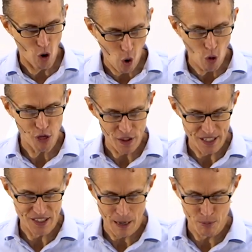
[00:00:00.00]
all
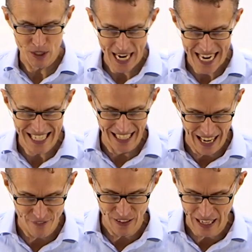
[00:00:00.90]
things that pertain to
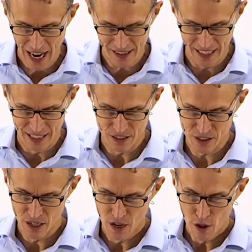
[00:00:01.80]
life and godliness